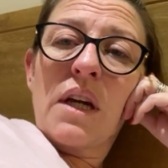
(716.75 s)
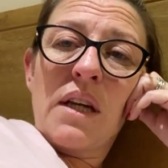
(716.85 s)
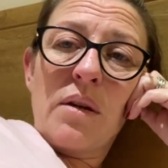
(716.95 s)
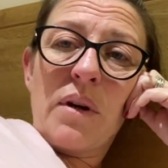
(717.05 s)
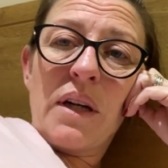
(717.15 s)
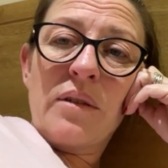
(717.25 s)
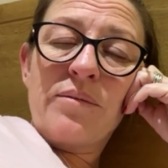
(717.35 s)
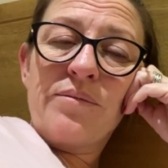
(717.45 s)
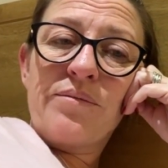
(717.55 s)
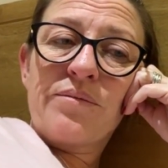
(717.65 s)
Anyway,
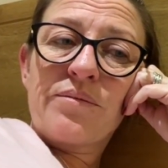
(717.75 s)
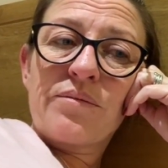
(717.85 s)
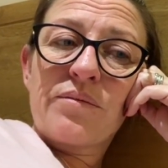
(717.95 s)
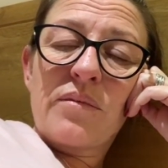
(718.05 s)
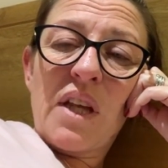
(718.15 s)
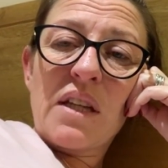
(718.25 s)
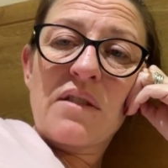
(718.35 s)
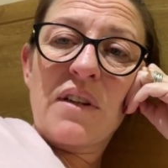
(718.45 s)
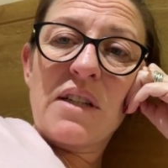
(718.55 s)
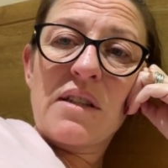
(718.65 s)

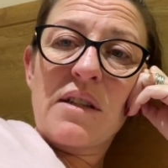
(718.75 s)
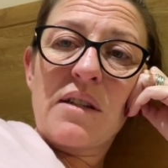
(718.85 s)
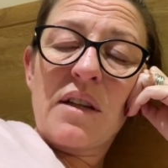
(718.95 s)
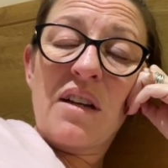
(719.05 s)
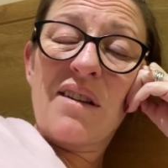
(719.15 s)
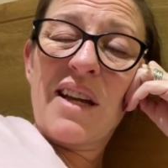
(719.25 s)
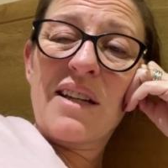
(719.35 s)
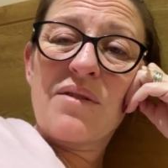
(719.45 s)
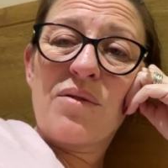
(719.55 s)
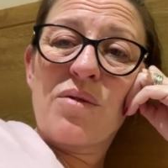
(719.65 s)
thanks for listening, and
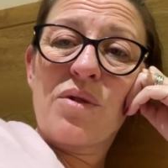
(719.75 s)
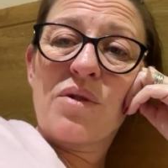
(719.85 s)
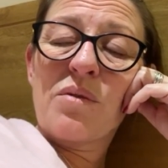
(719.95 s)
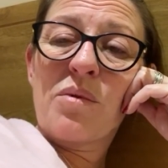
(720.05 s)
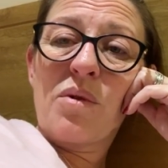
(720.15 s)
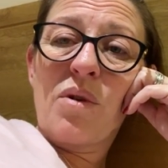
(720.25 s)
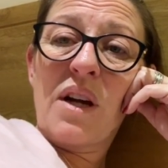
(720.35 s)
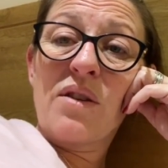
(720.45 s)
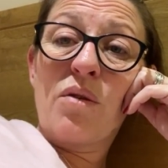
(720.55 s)
thanks for all your support, and